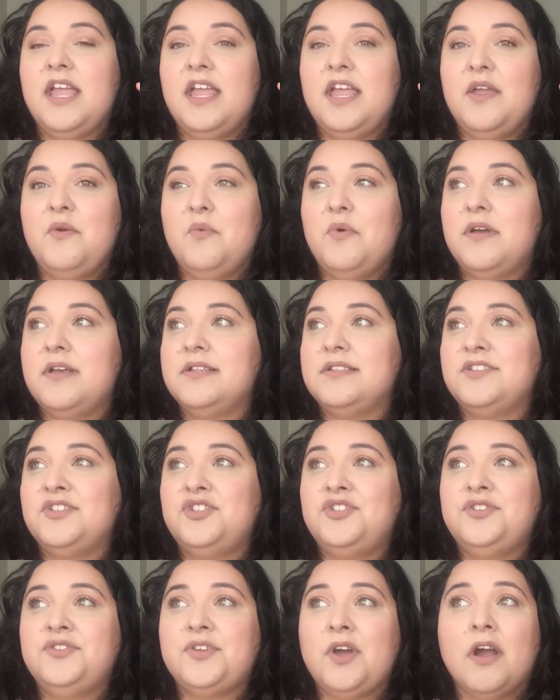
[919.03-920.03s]
It was
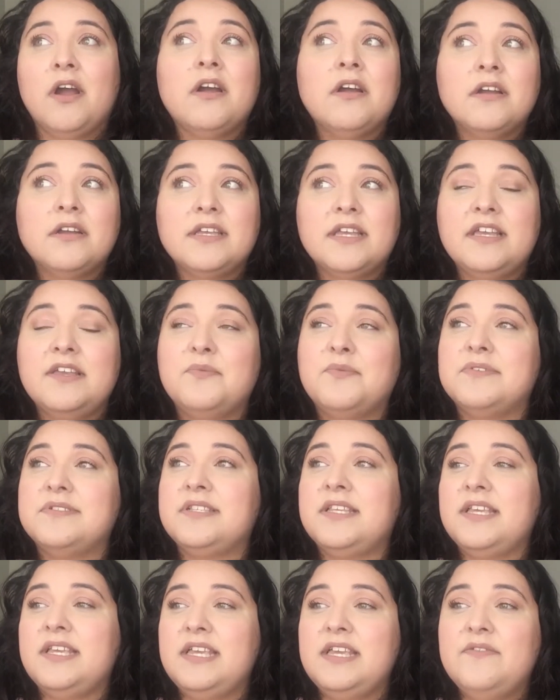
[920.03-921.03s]
dark, it was
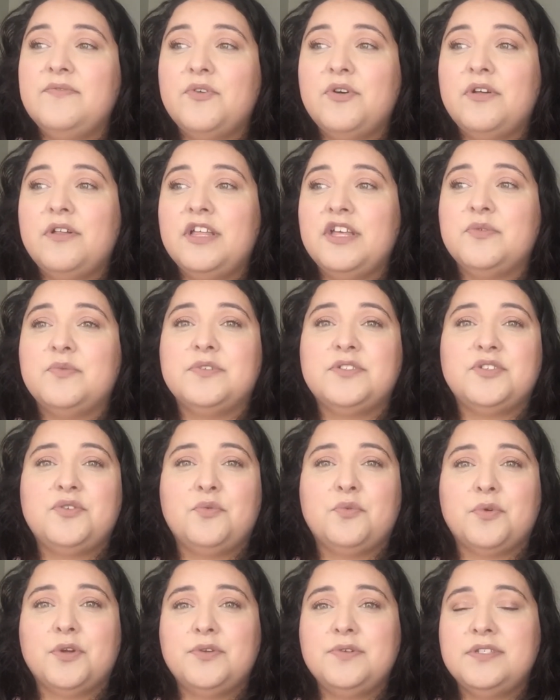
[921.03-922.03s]
evil, it was
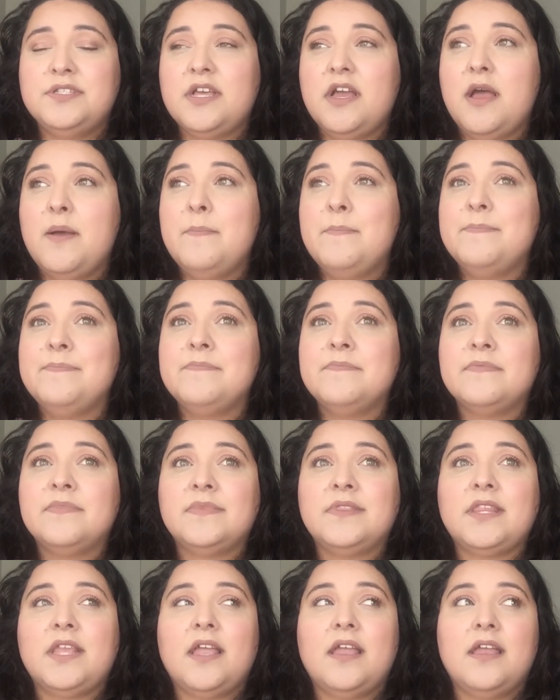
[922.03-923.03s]
gruesome.
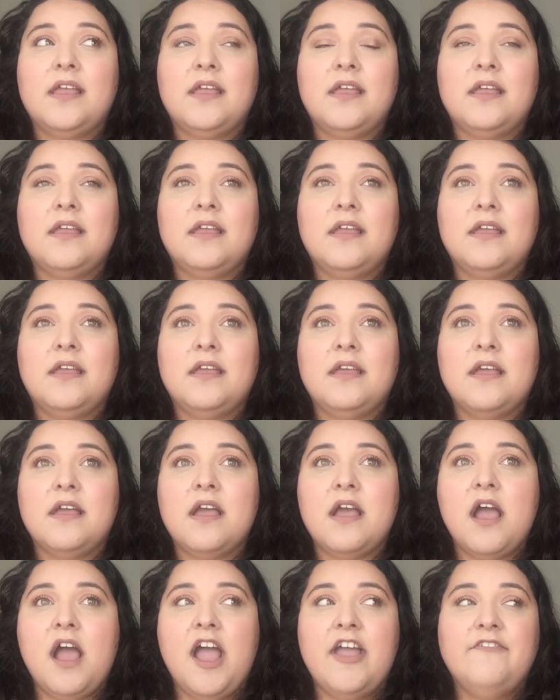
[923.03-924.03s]

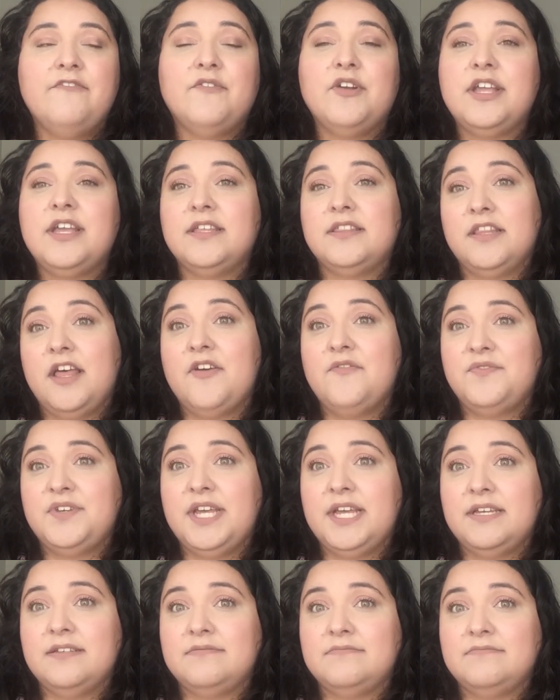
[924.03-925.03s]
I freaking loved
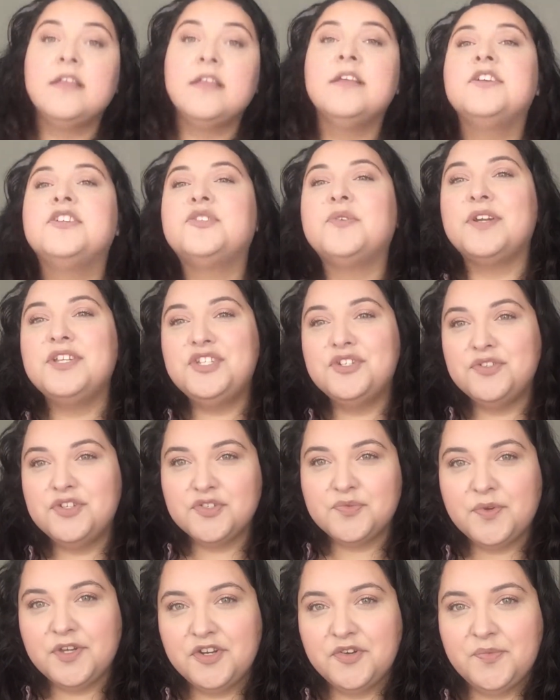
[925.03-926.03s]
it. So I do
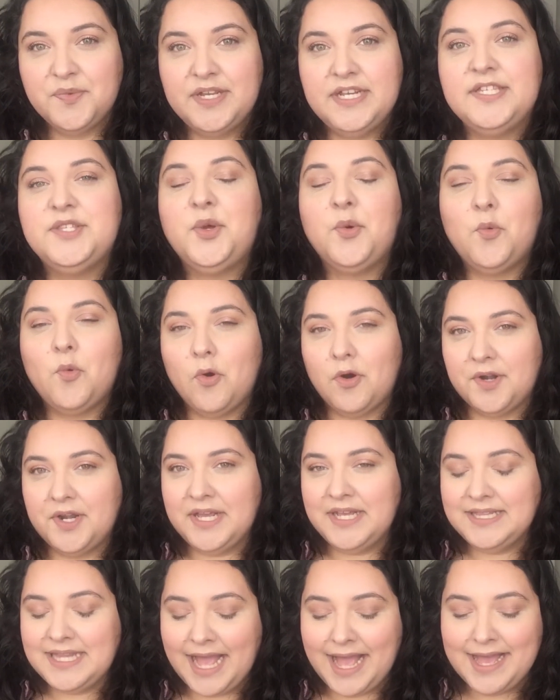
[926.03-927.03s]
just want to read the
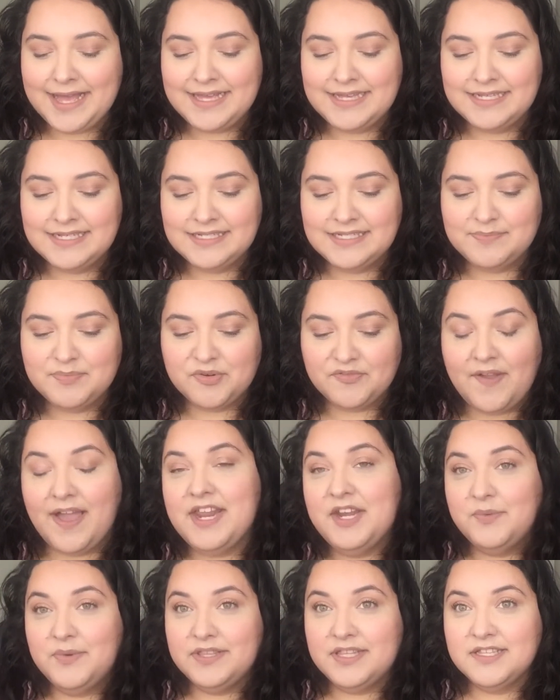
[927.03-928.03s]
warning that is
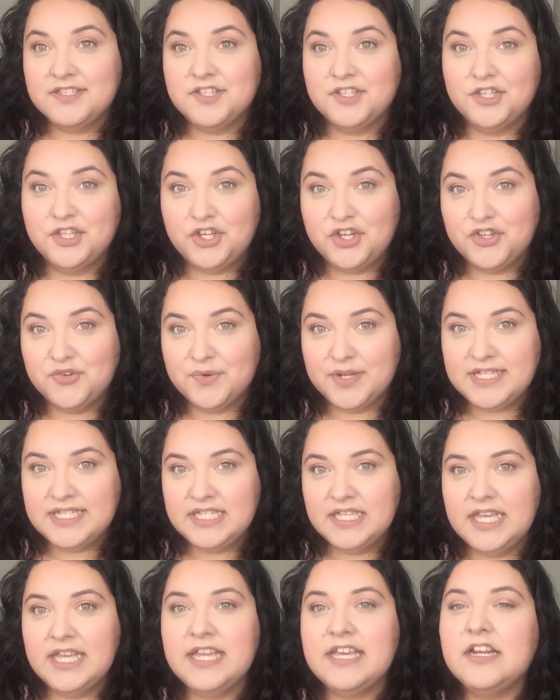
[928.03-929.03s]
provided with this on the
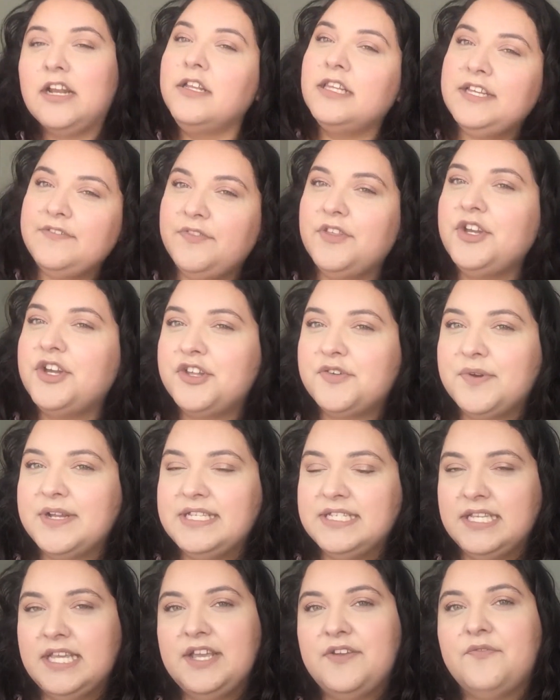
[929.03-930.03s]
Goodreads link, and I'll leave the
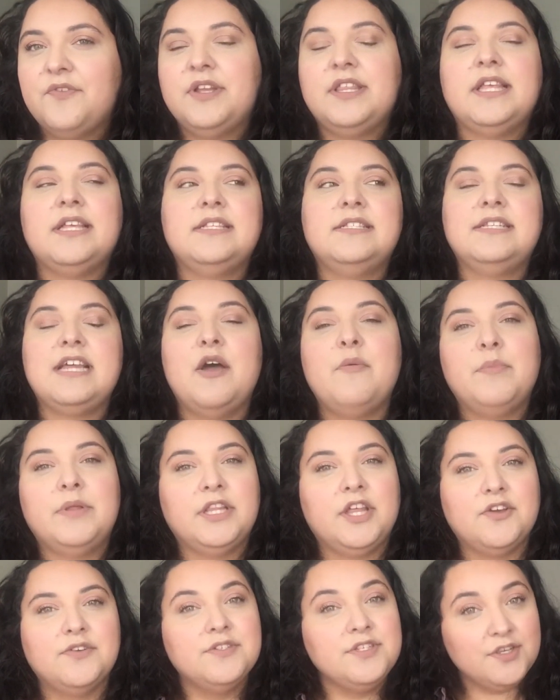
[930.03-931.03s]
Goodreads link for this down
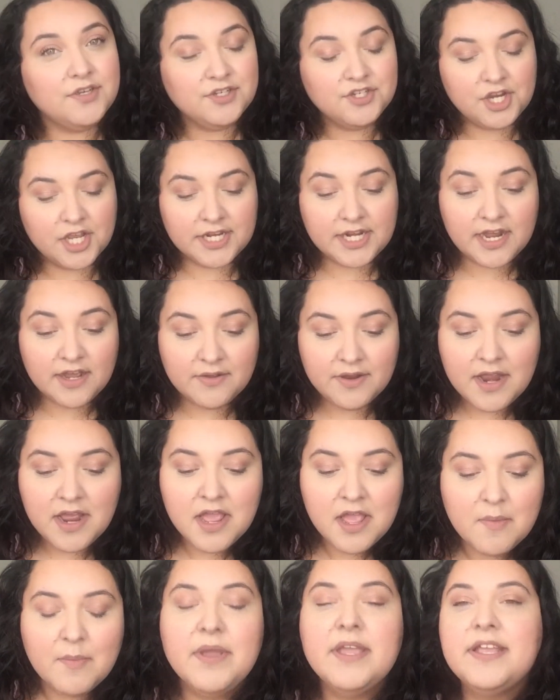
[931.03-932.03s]
below so you can check it out.
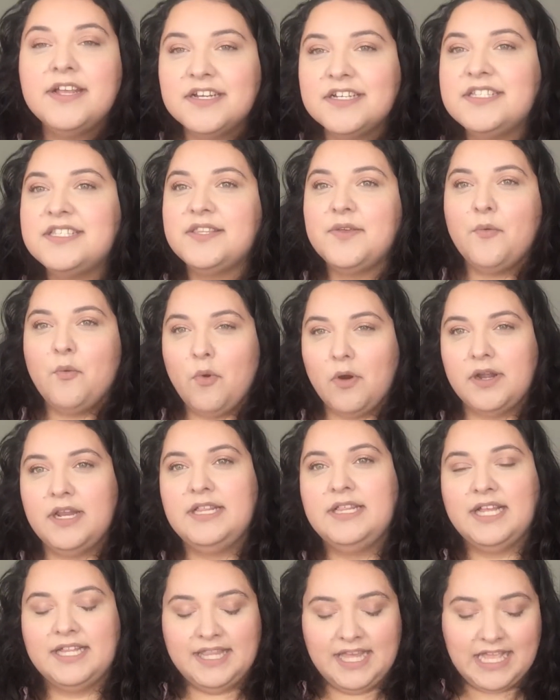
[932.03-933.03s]
But here's the
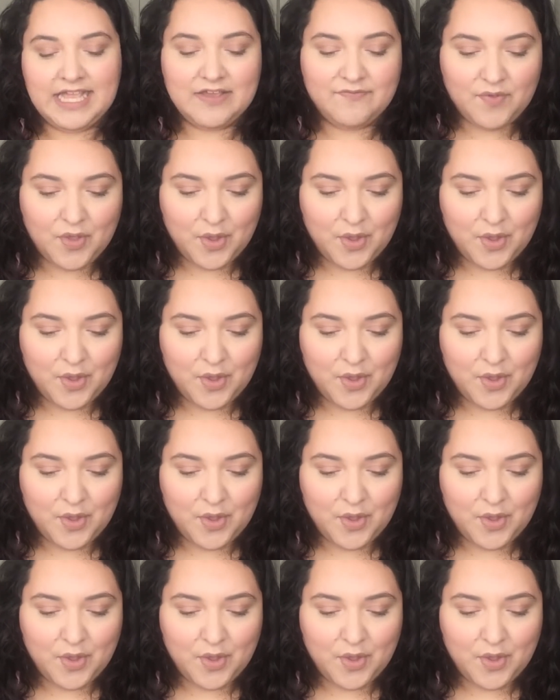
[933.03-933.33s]
warning that they give